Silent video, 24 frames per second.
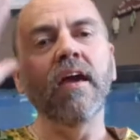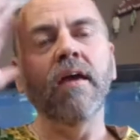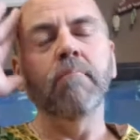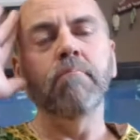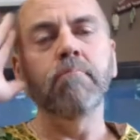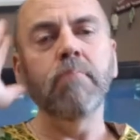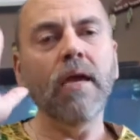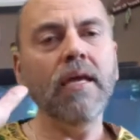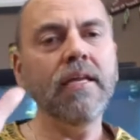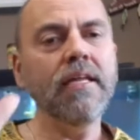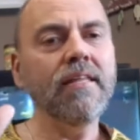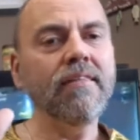
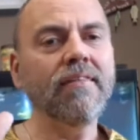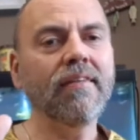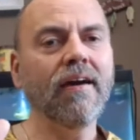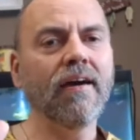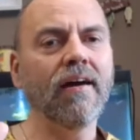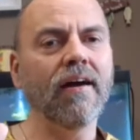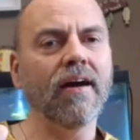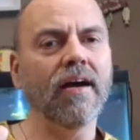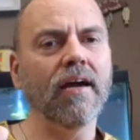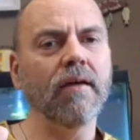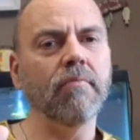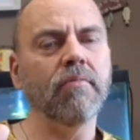Many
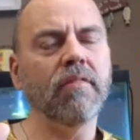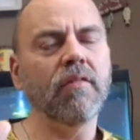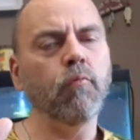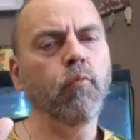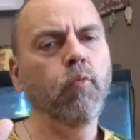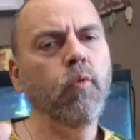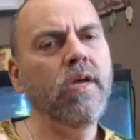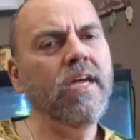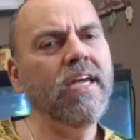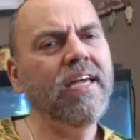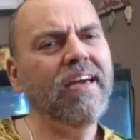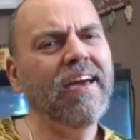times
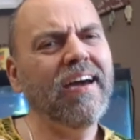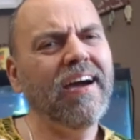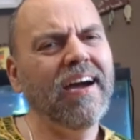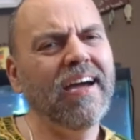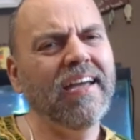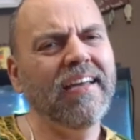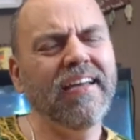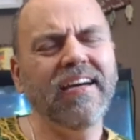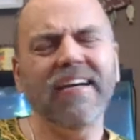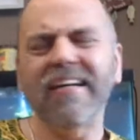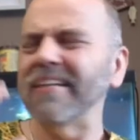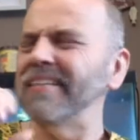we
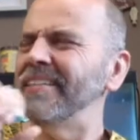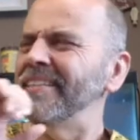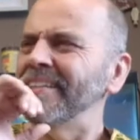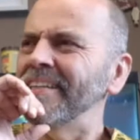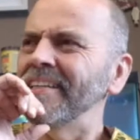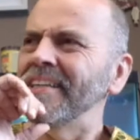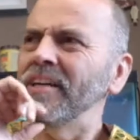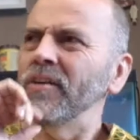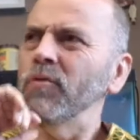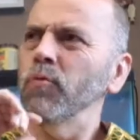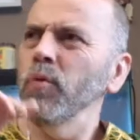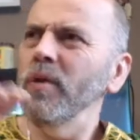kind of
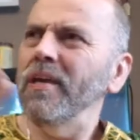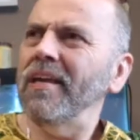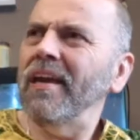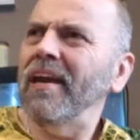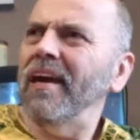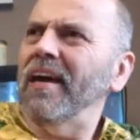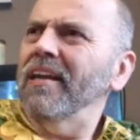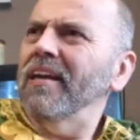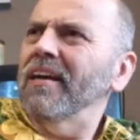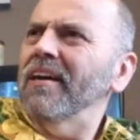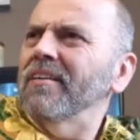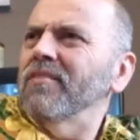we
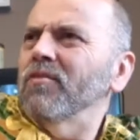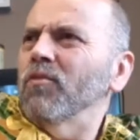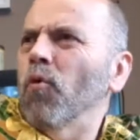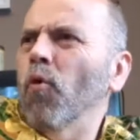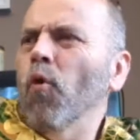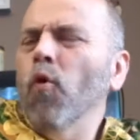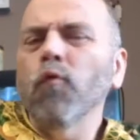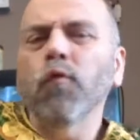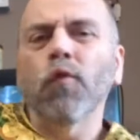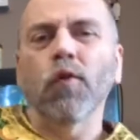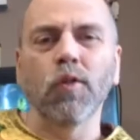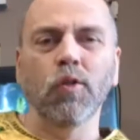kind of
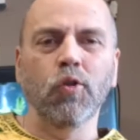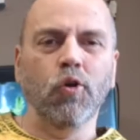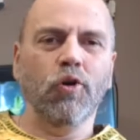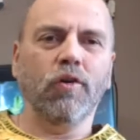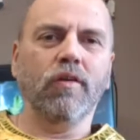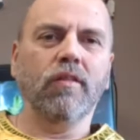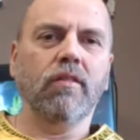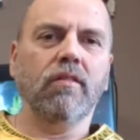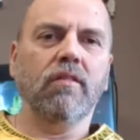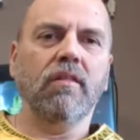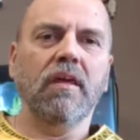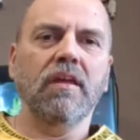overlook
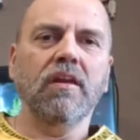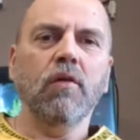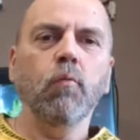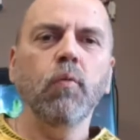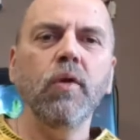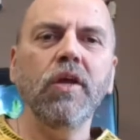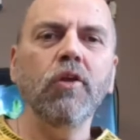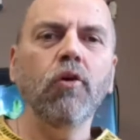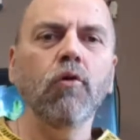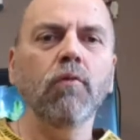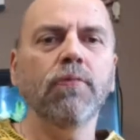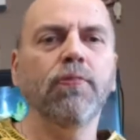sin and
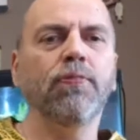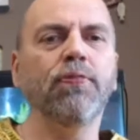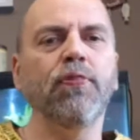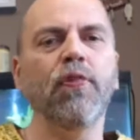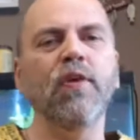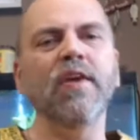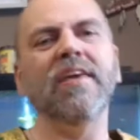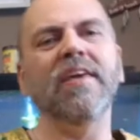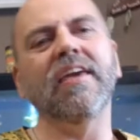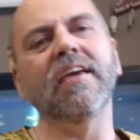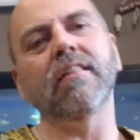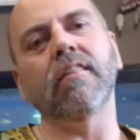we don't
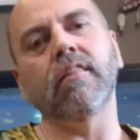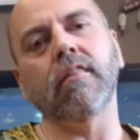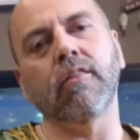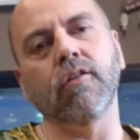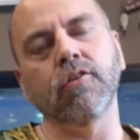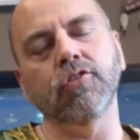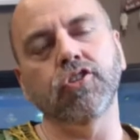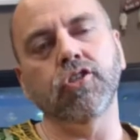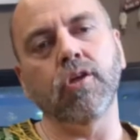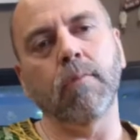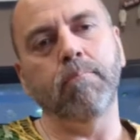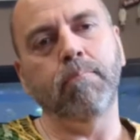think it's
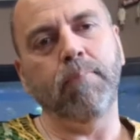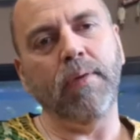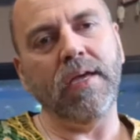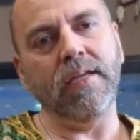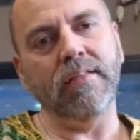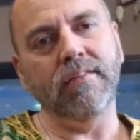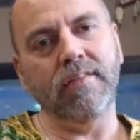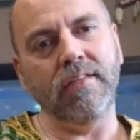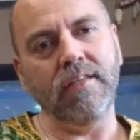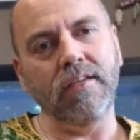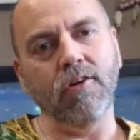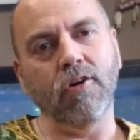such a
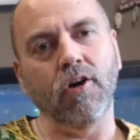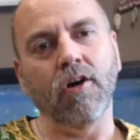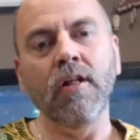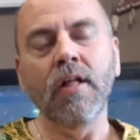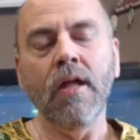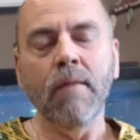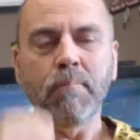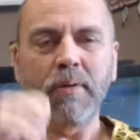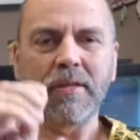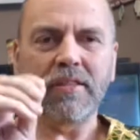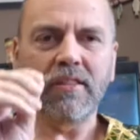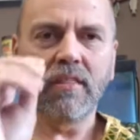big deal.
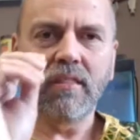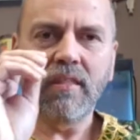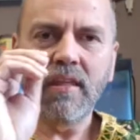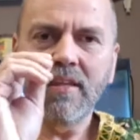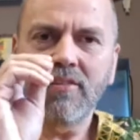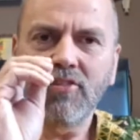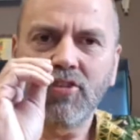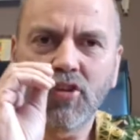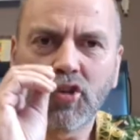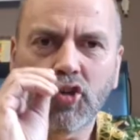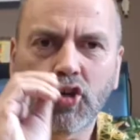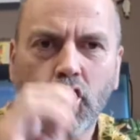But see,
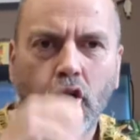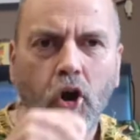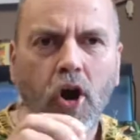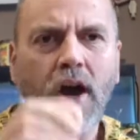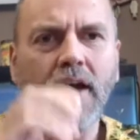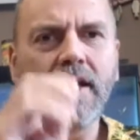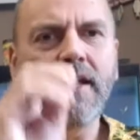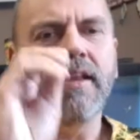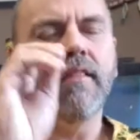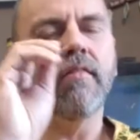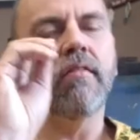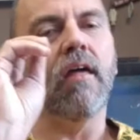to
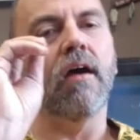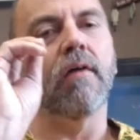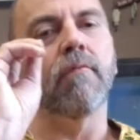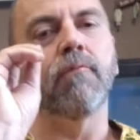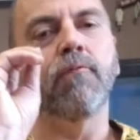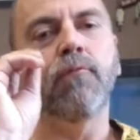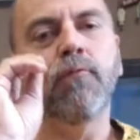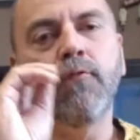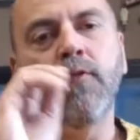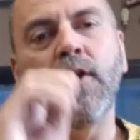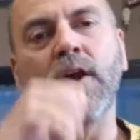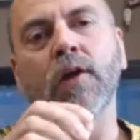God it's a
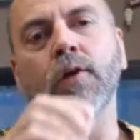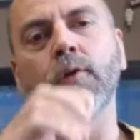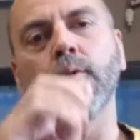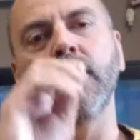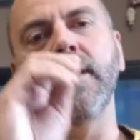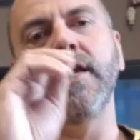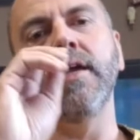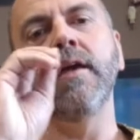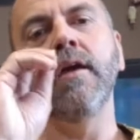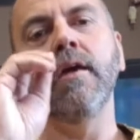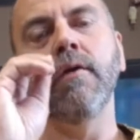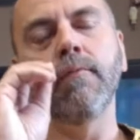
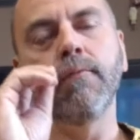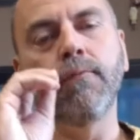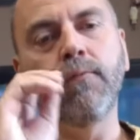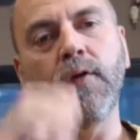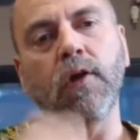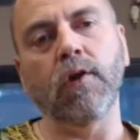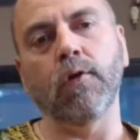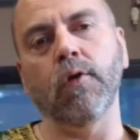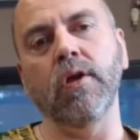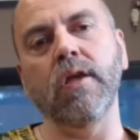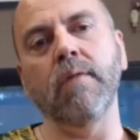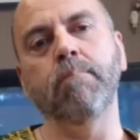very
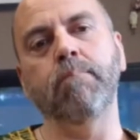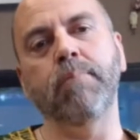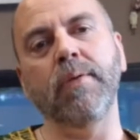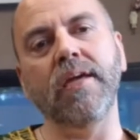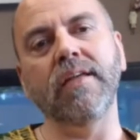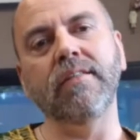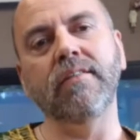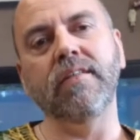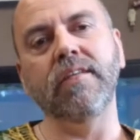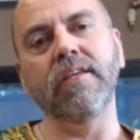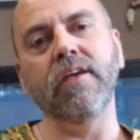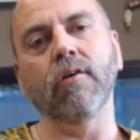very
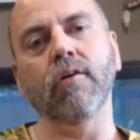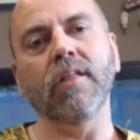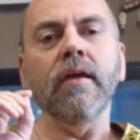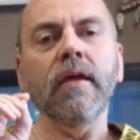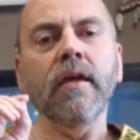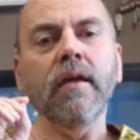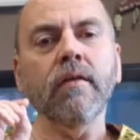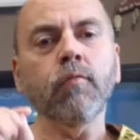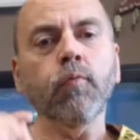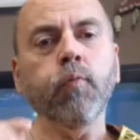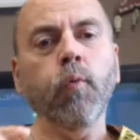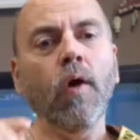big deal.
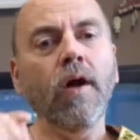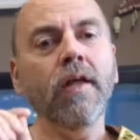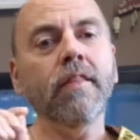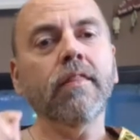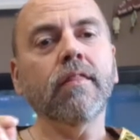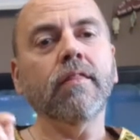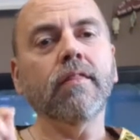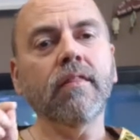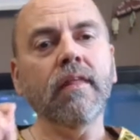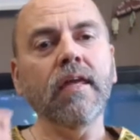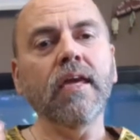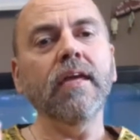It was
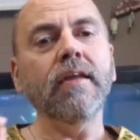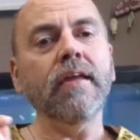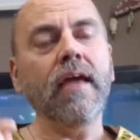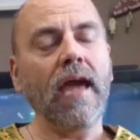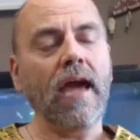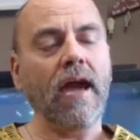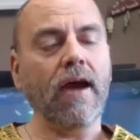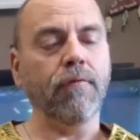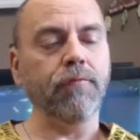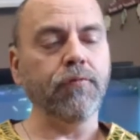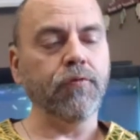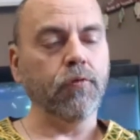sin
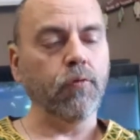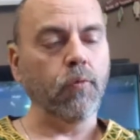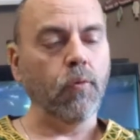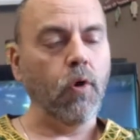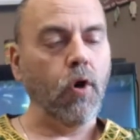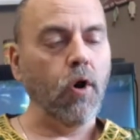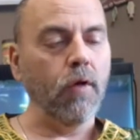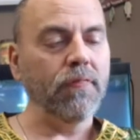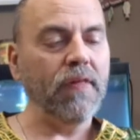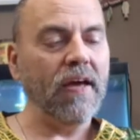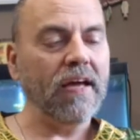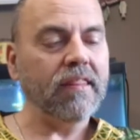after
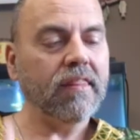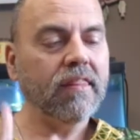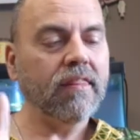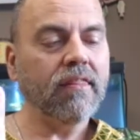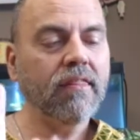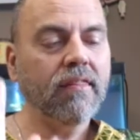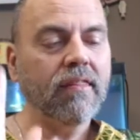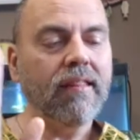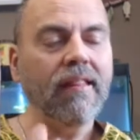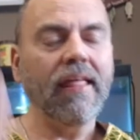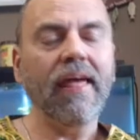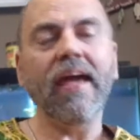all that
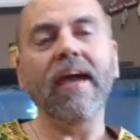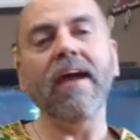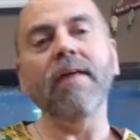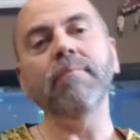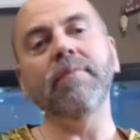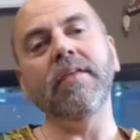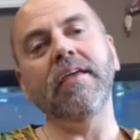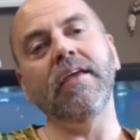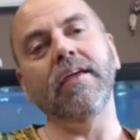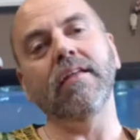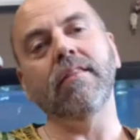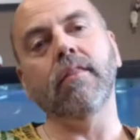
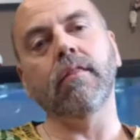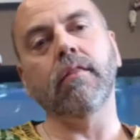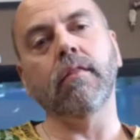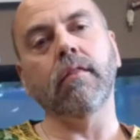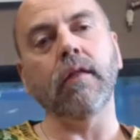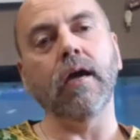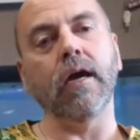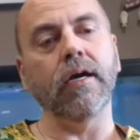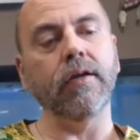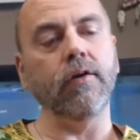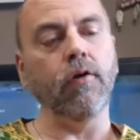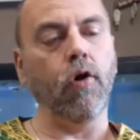slammed his
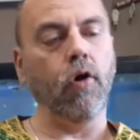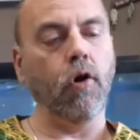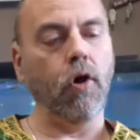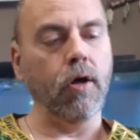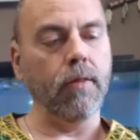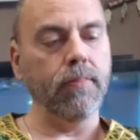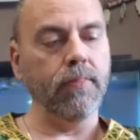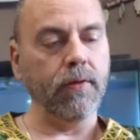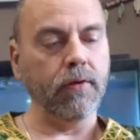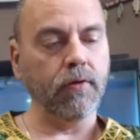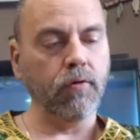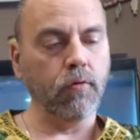son
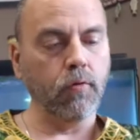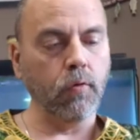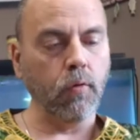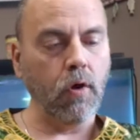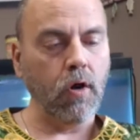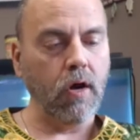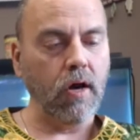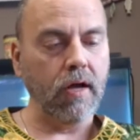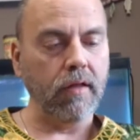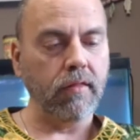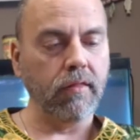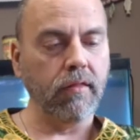on the
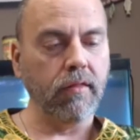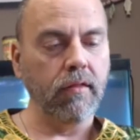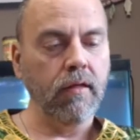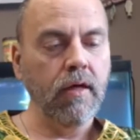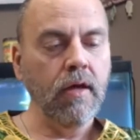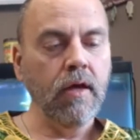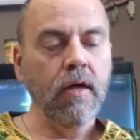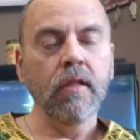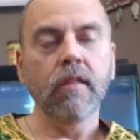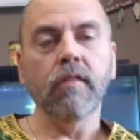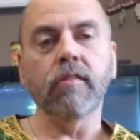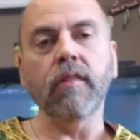cross.
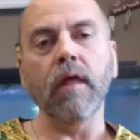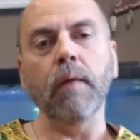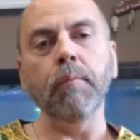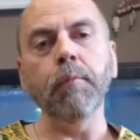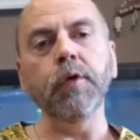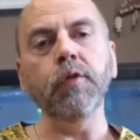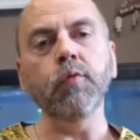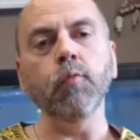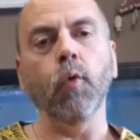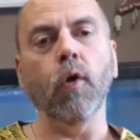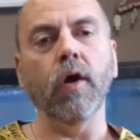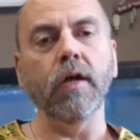
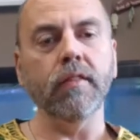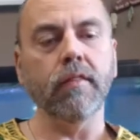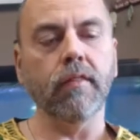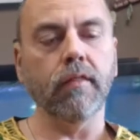Someone once